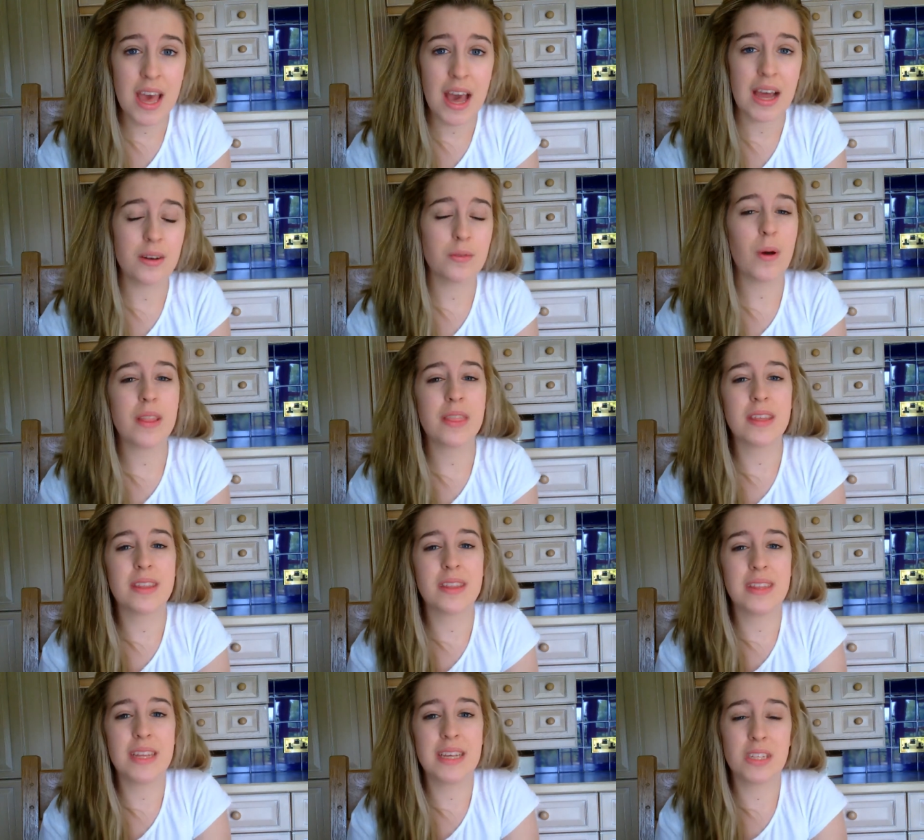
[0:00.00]
and whether
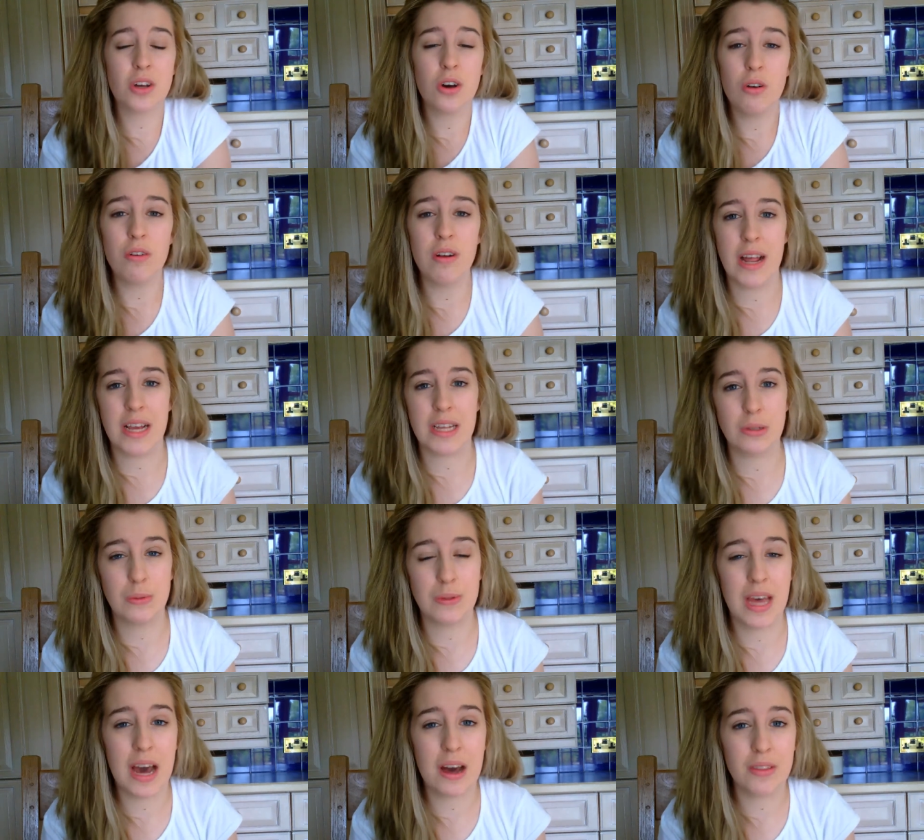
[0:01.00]
this correlates
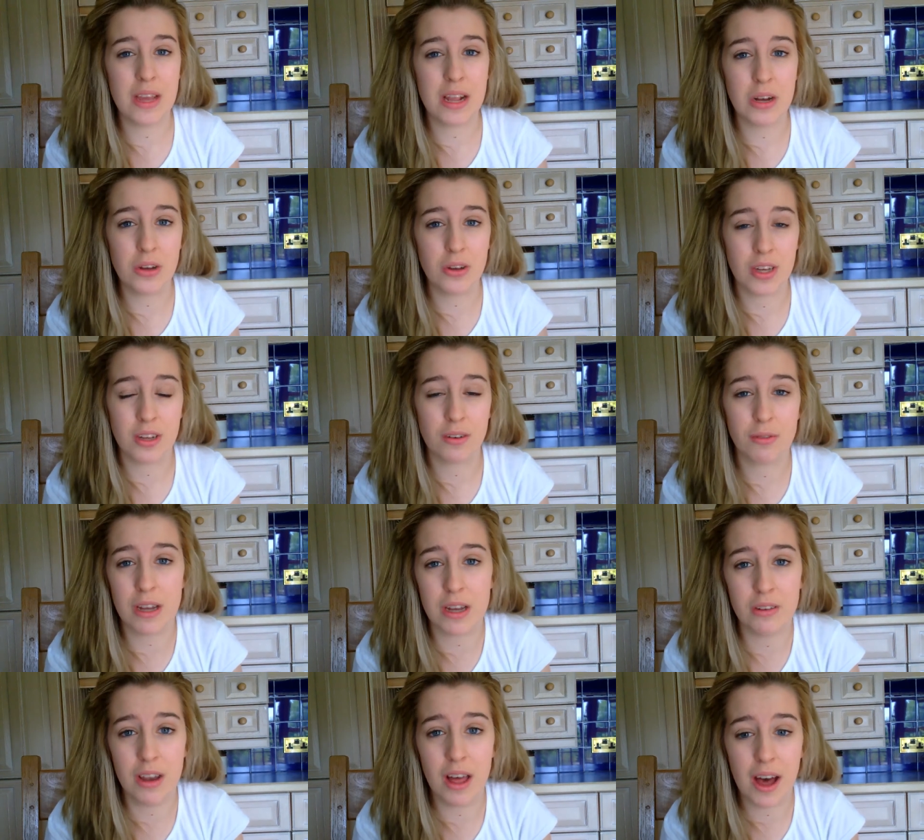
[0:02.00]
with how they look in
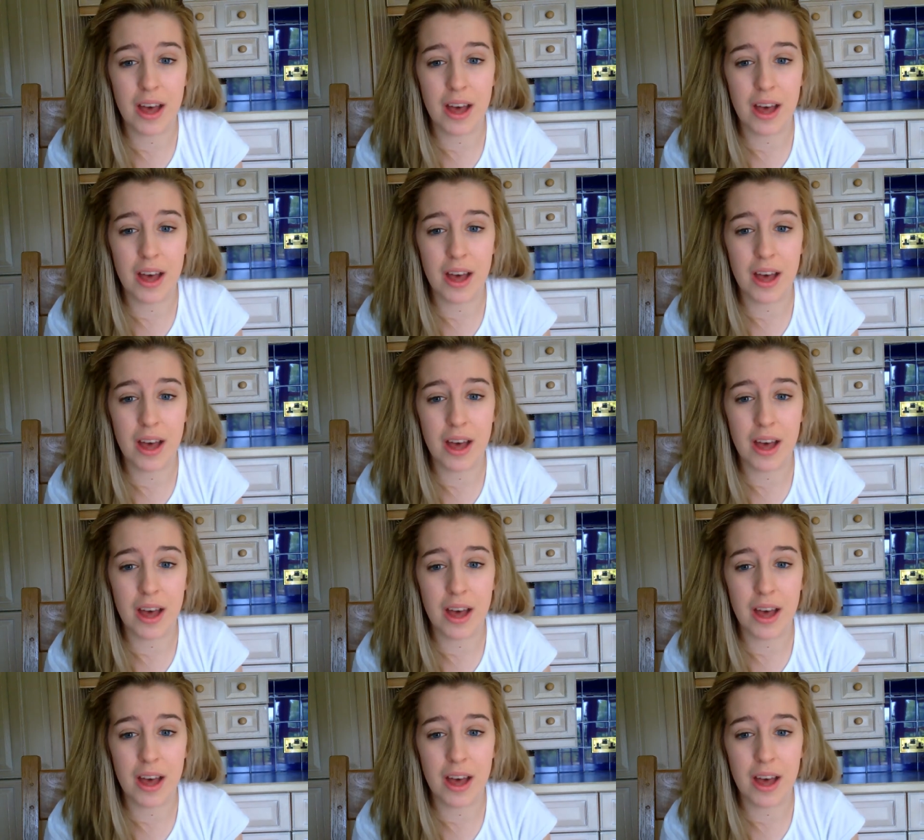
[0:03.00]
real